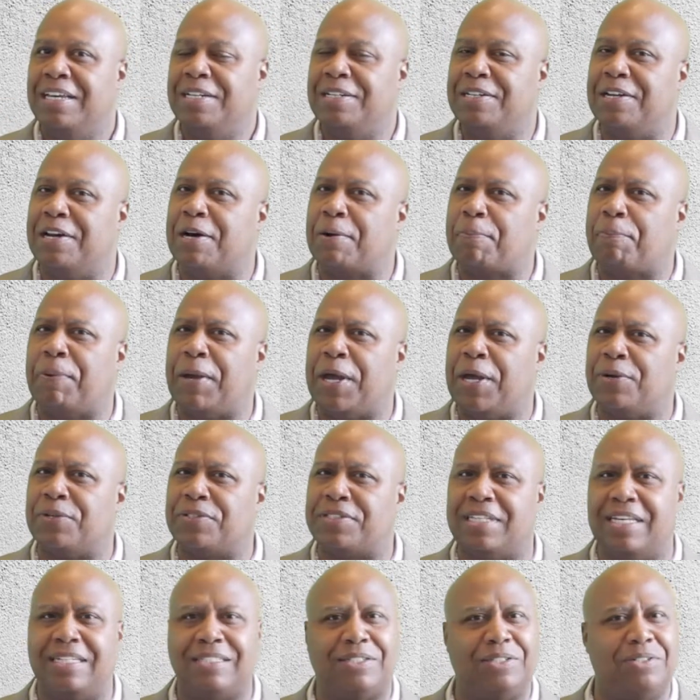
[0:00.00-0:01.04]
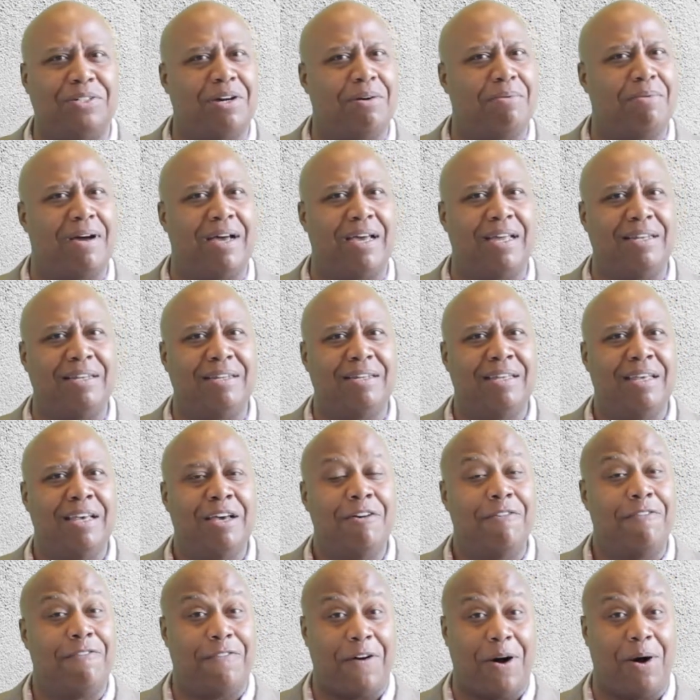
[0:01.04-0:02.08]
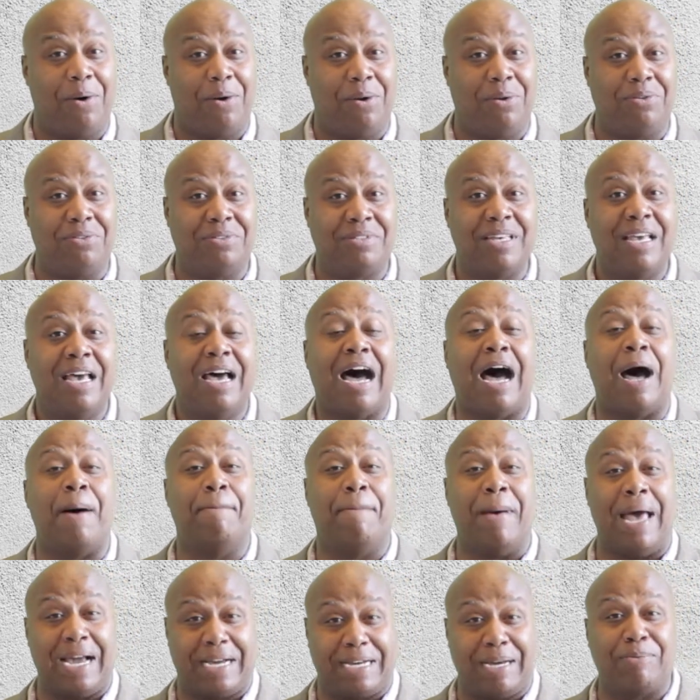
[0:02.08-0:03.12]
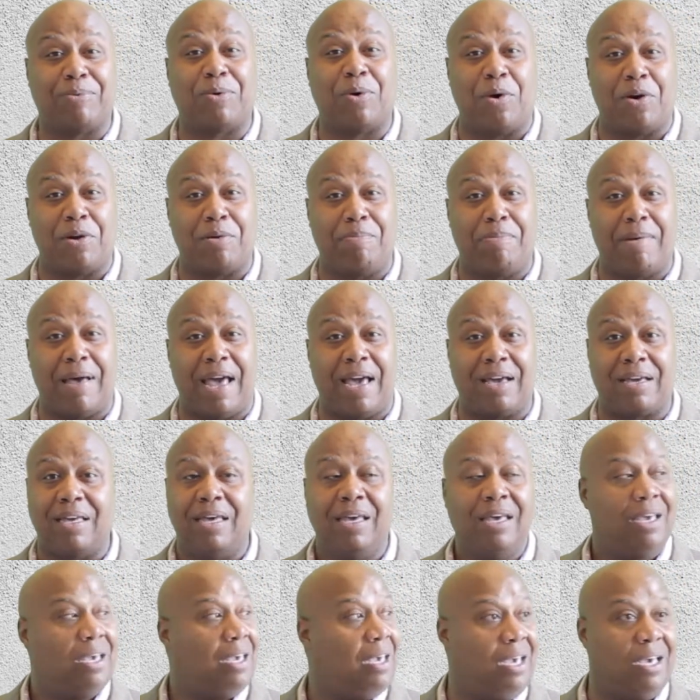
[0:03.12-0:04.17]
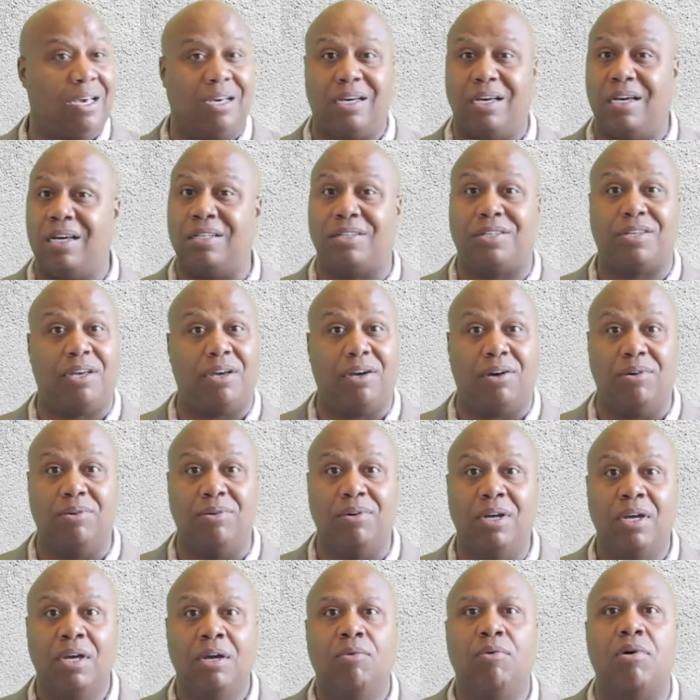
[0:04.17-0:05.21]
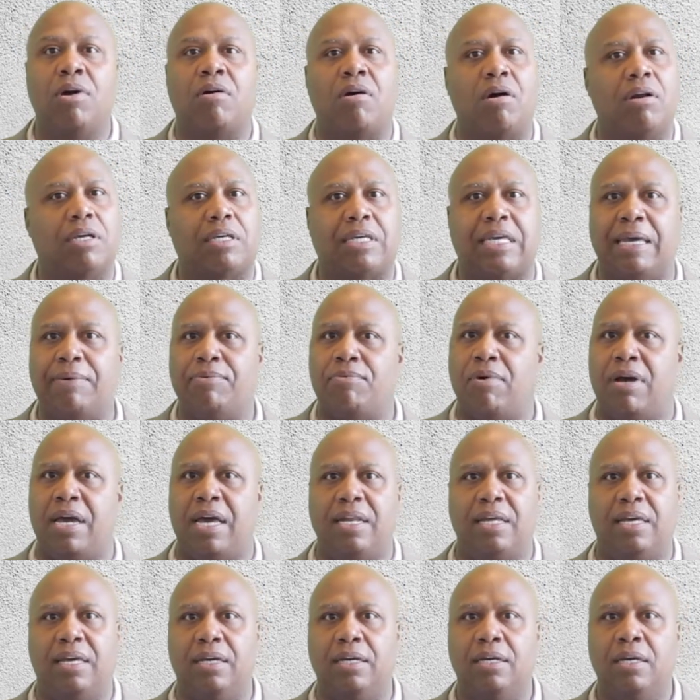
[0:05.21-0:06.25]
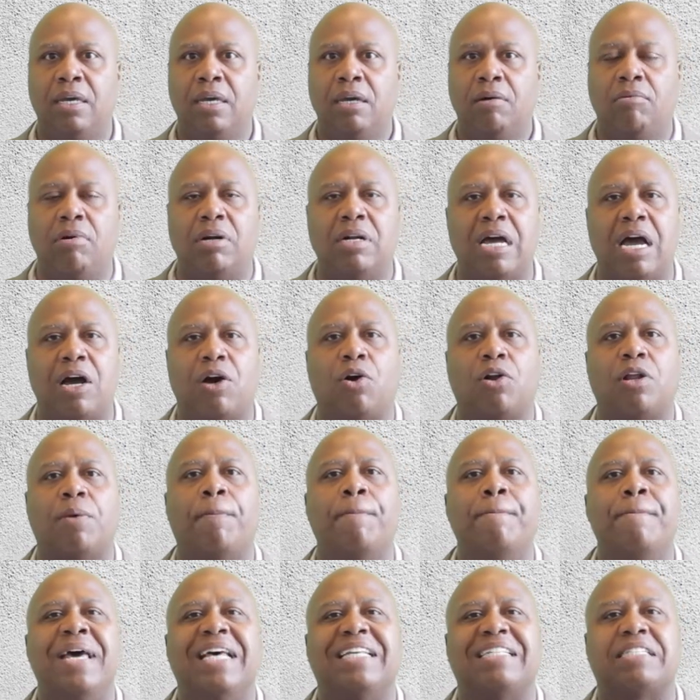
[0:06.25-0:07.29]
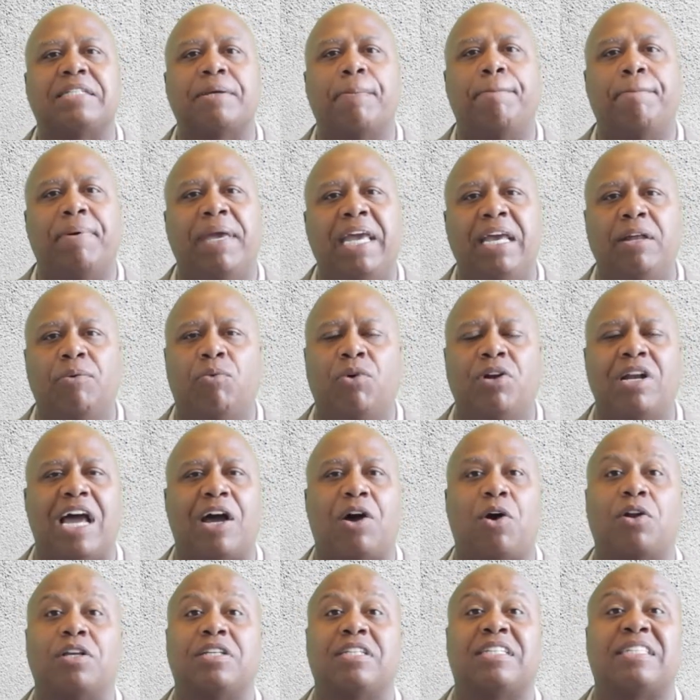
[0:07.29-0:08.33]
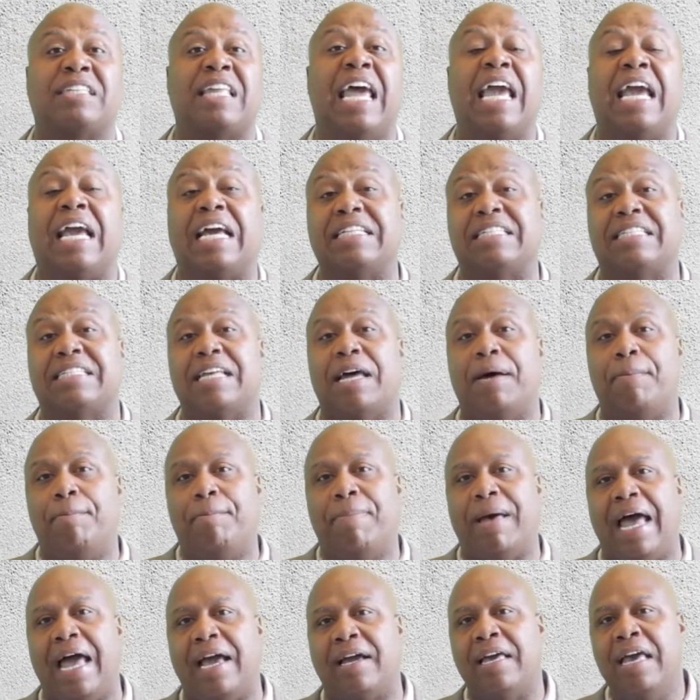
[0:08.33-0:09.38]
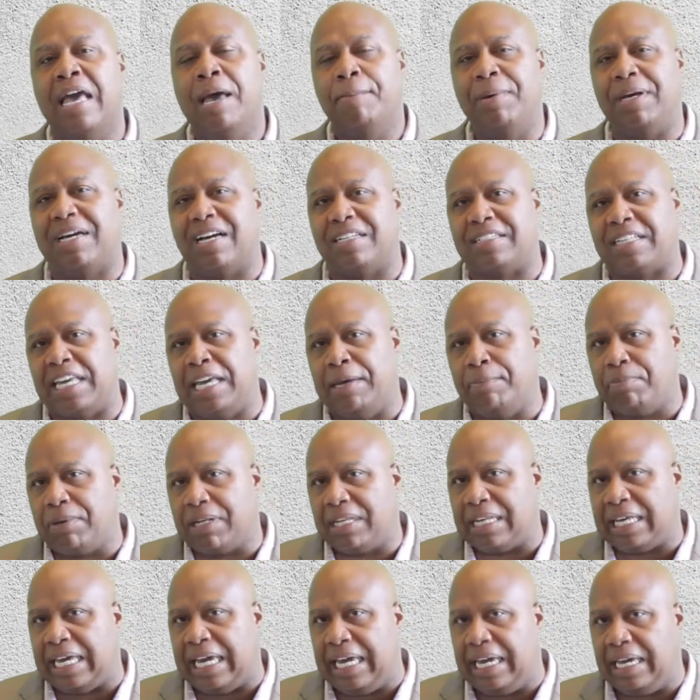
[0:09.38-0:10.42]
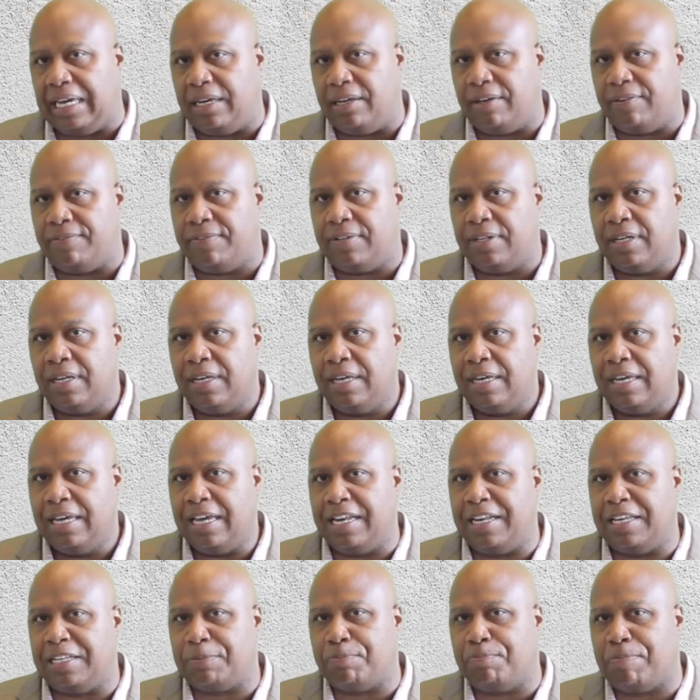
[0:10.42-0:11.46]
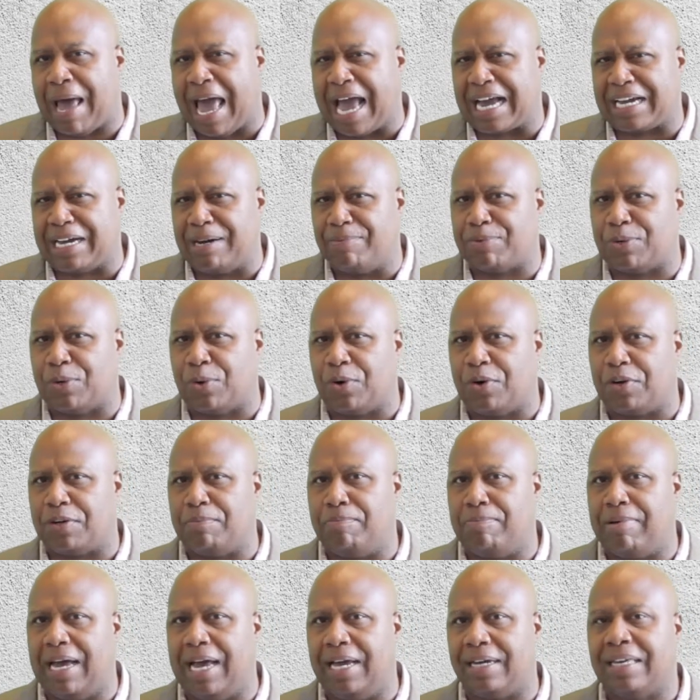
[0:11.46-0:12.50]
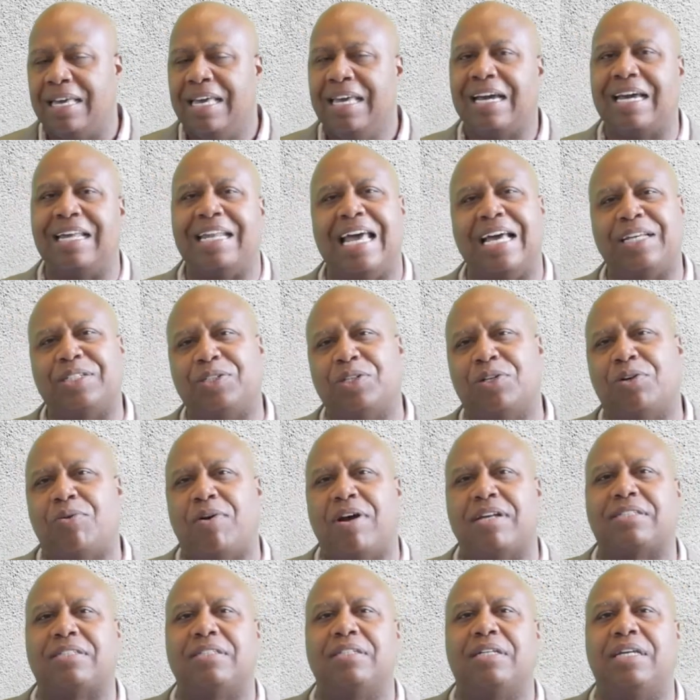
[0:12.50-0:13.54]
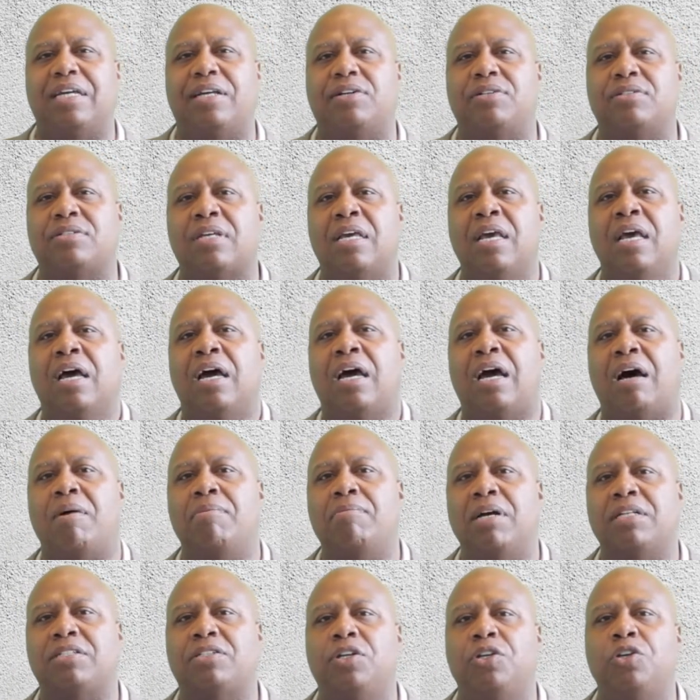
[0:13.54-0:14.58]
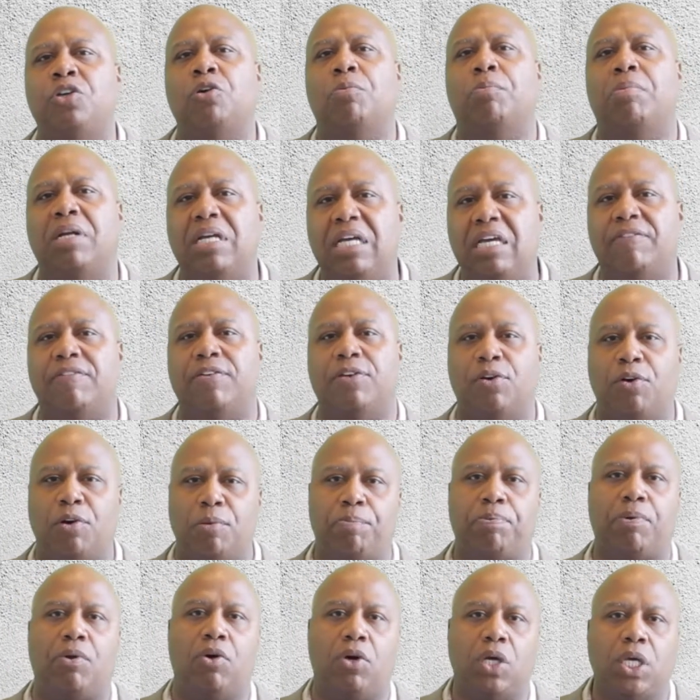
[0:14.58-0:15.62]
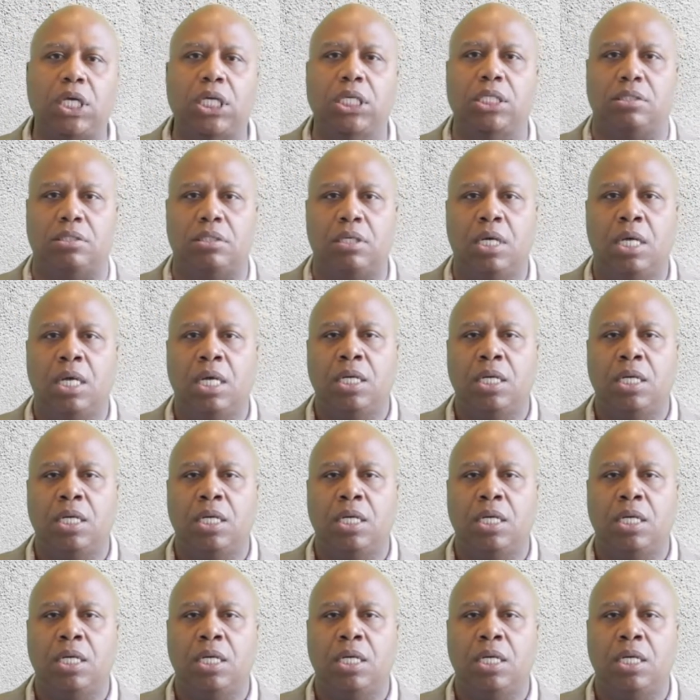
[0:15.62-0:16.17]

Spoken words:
Doug Peterson says, you know what? Foles, our backup quarterback, he good too. We're going to keep winning. We're not going to miss a beat. We're not going to take a step back because he believed in his backup quarterback. Can I ask you a question, leaders? How much do you believe in your employees?